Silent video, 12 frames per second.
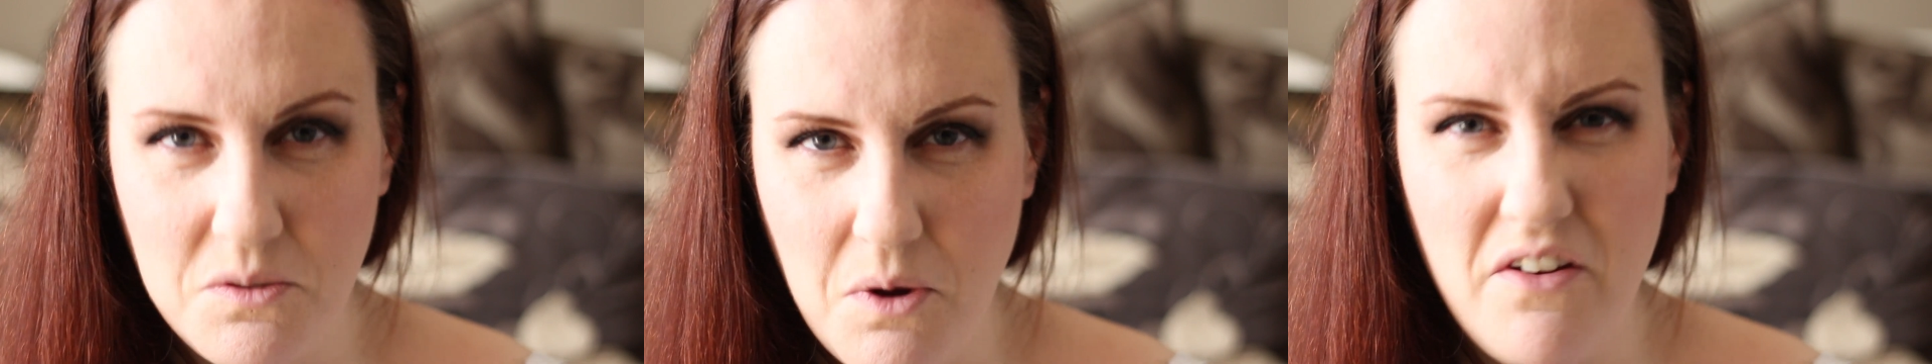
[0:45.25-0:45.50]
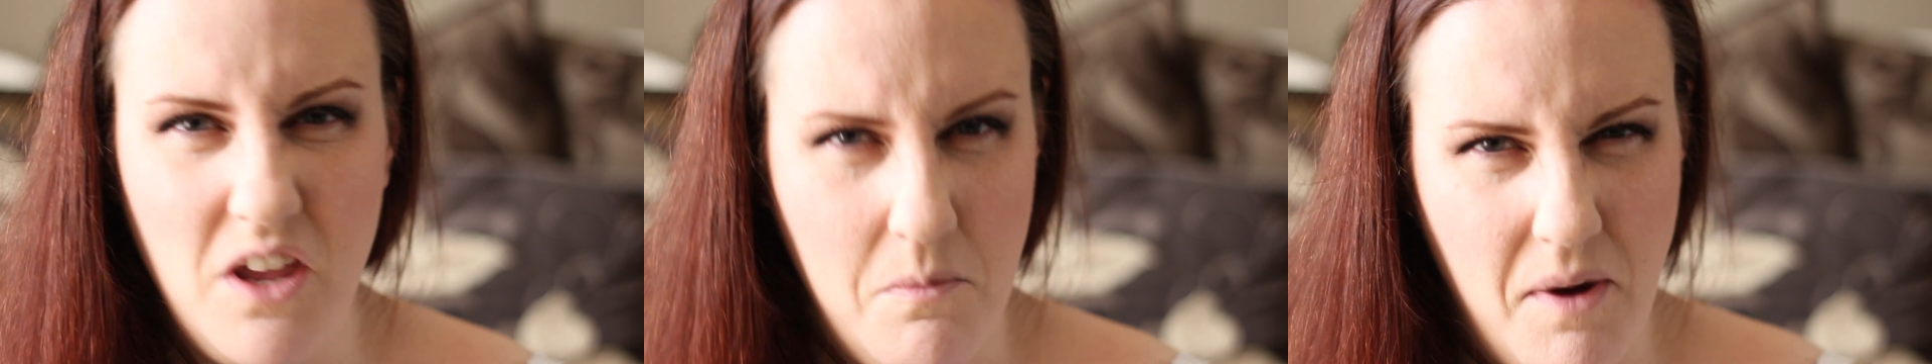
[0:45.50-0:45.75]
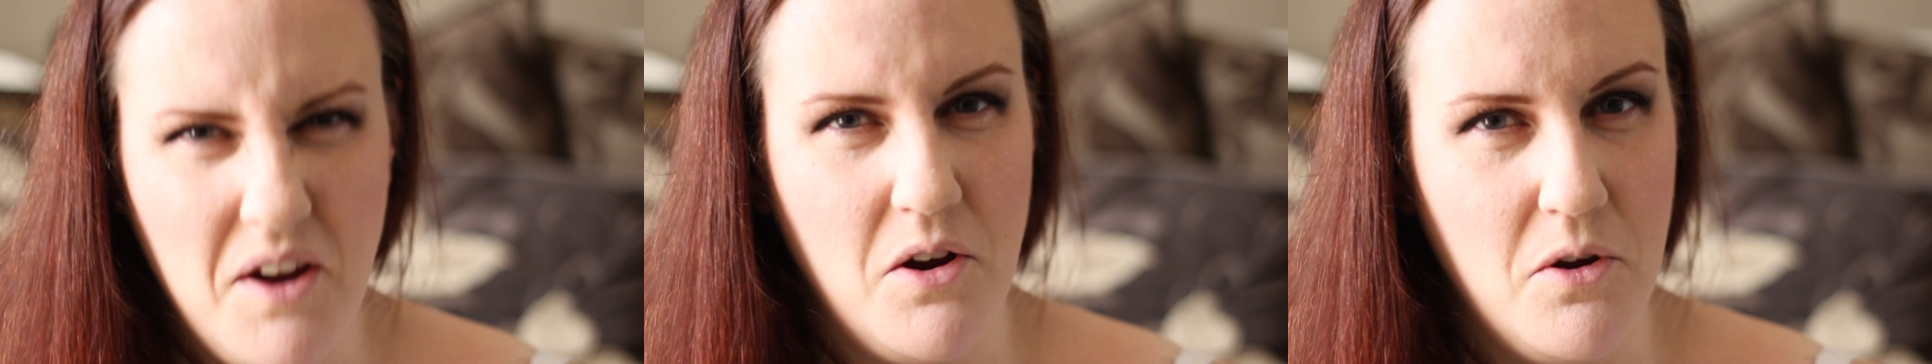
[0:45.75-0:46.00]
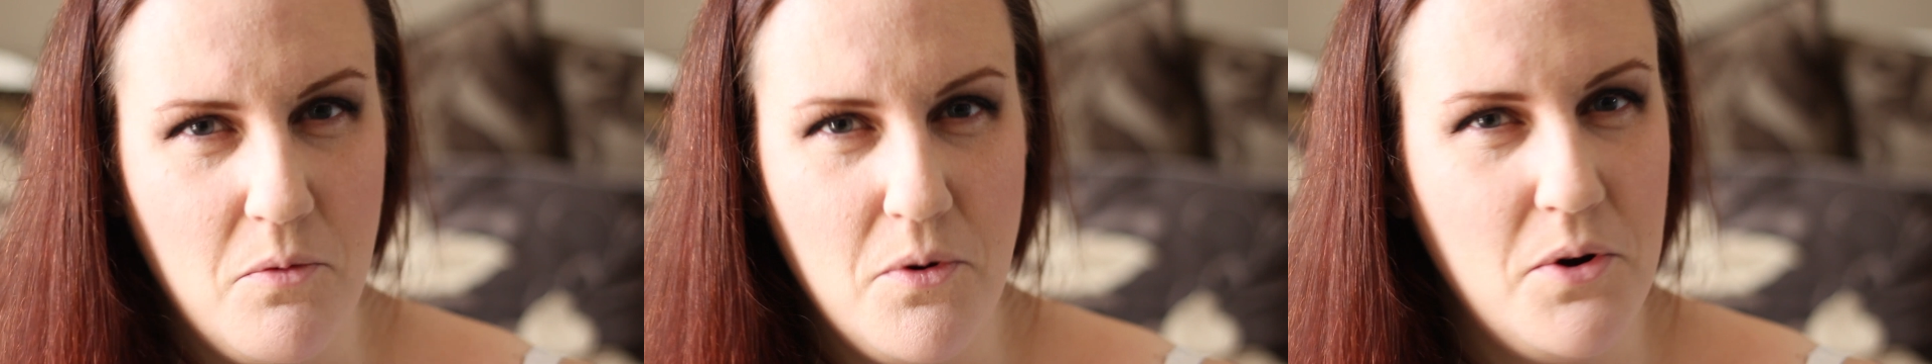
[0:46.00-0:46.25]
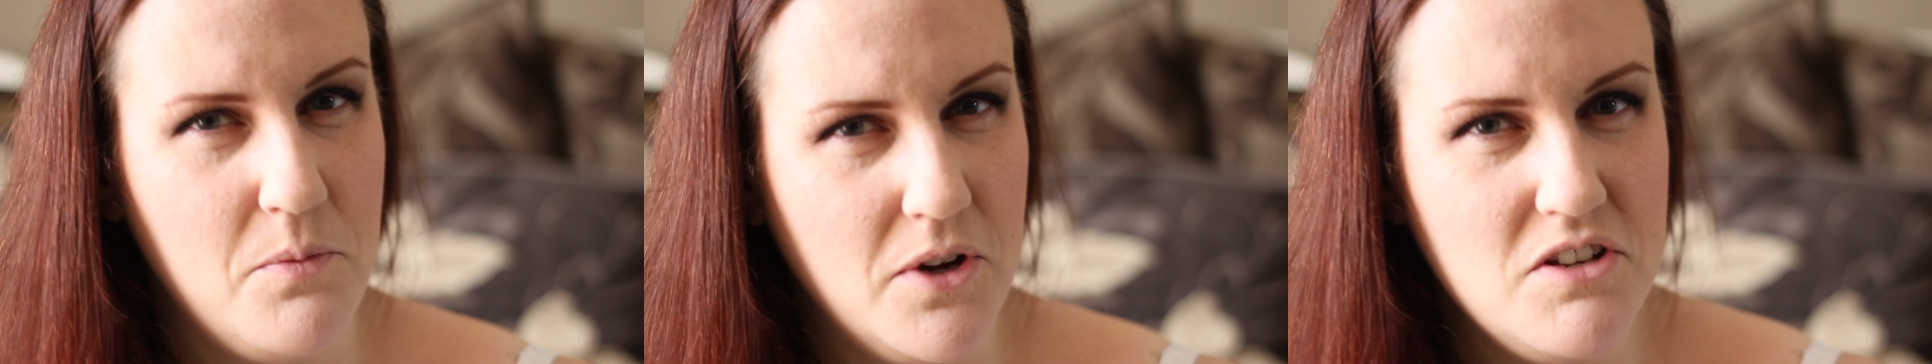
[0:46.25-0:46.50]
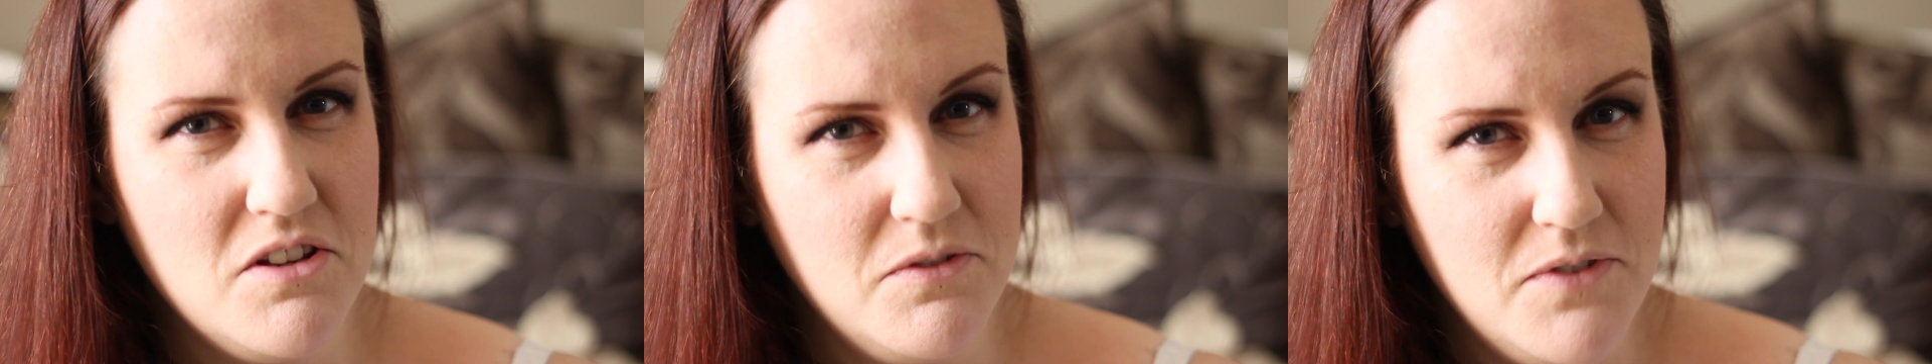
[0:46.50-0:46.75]
swearing, you might not want to
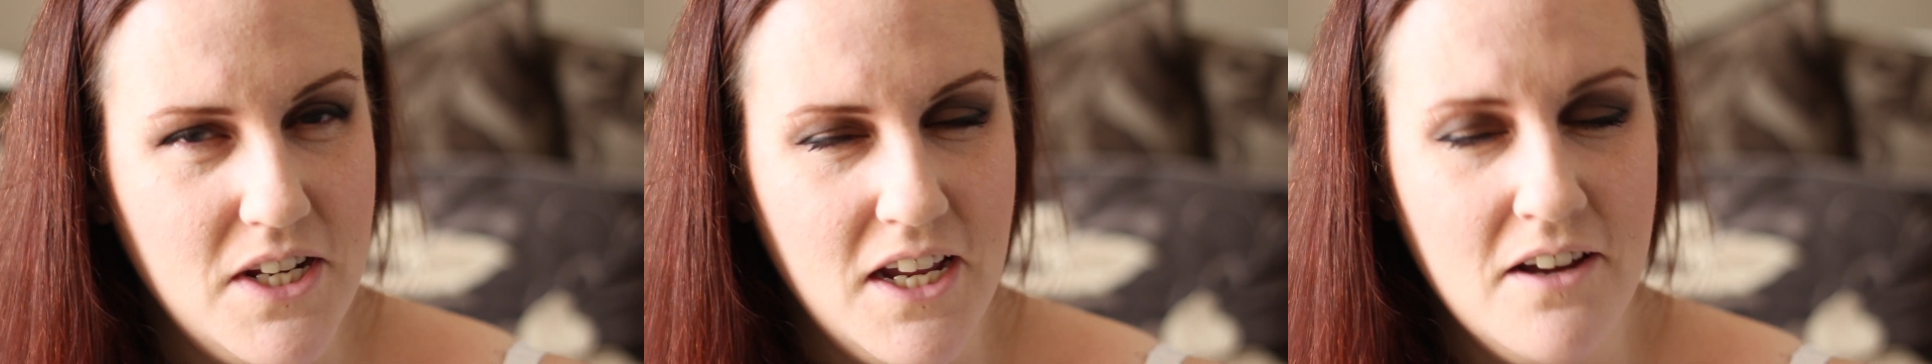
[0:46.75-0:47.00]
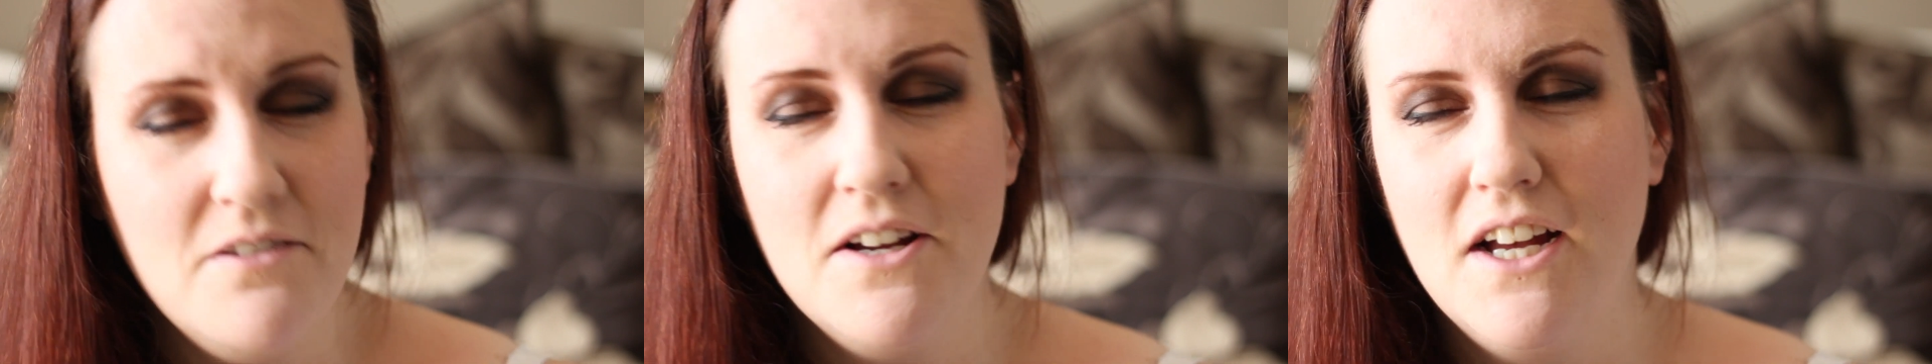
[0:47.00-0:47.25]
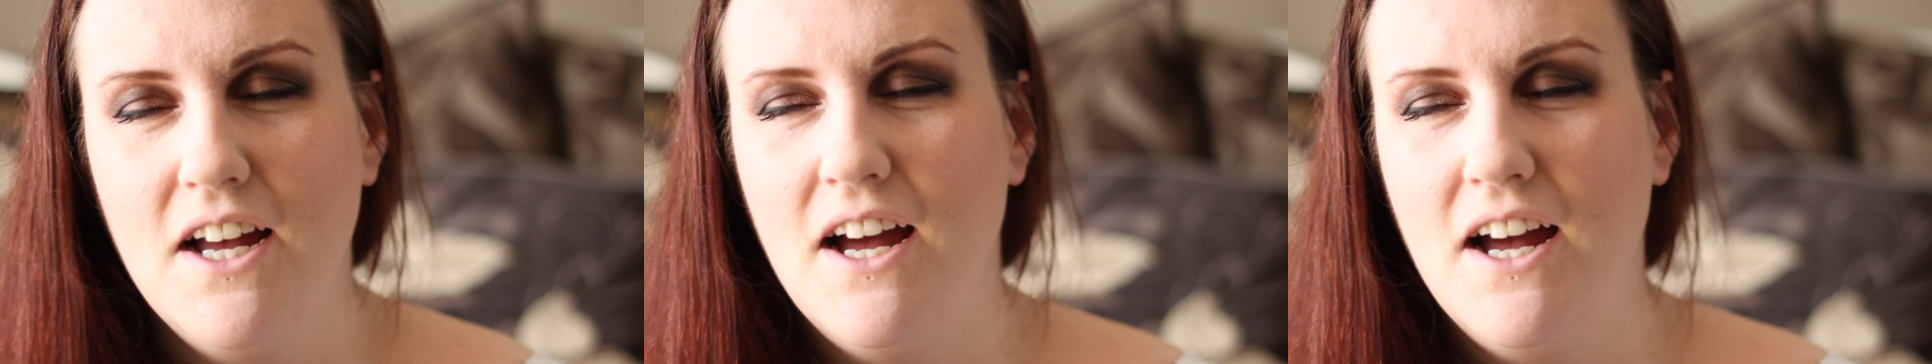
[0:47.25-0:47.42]
watch this video.